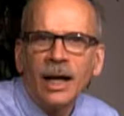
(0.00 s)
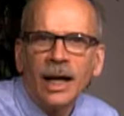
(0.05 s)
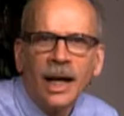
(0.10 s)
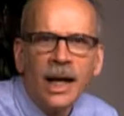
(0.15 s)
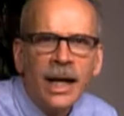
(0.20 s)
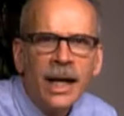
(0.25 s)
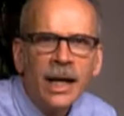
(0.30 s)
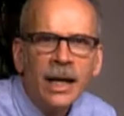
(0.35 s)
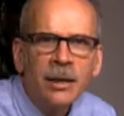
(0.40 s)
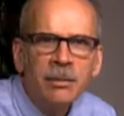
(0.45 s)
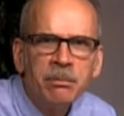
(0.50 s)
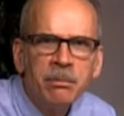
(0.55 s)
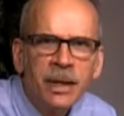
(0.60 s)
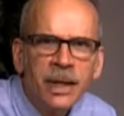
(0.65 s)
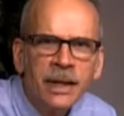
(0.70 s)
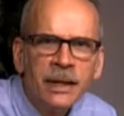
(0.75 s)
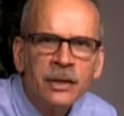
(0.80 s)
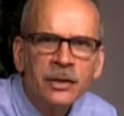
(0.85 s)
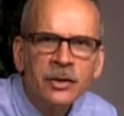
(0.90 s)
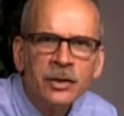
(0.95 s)
and
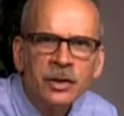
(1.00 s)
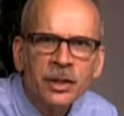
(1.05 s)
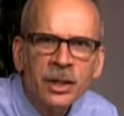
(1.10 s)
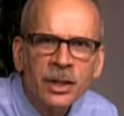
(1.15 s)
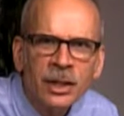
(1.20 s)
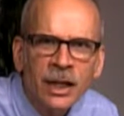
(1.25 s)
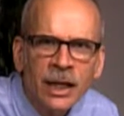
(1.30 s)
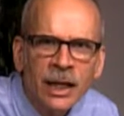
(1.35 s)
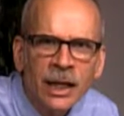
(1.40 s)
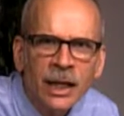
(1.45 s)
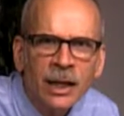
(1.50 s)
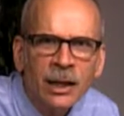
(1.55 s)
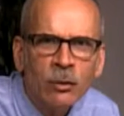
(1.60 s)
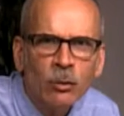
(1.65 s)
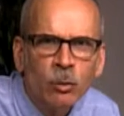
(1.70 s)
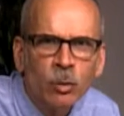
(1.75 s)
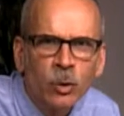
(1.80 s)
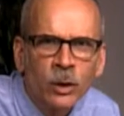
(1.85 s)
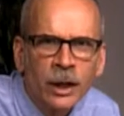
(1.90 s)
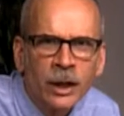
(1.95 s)
makes the day
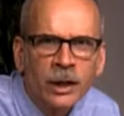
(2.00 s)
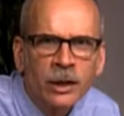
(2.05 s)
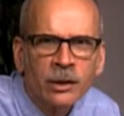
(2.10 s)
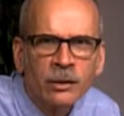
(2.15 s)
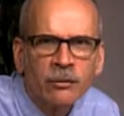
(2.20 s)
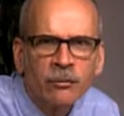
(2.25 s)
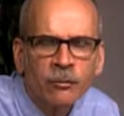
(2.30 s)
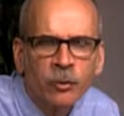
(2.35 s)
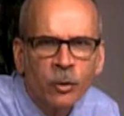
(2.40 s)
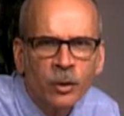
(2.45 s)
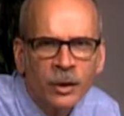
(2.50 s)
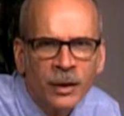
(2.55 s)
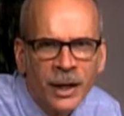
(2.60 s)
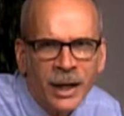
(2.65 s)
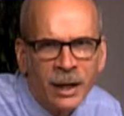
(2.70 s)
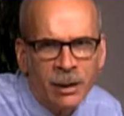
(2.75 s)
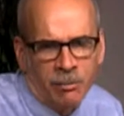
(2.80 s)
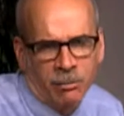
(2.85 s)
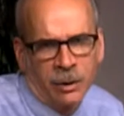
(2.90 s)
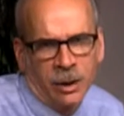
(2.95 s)
work for
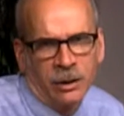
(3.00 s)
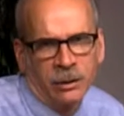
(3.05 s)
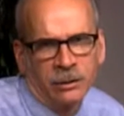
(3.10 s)
them.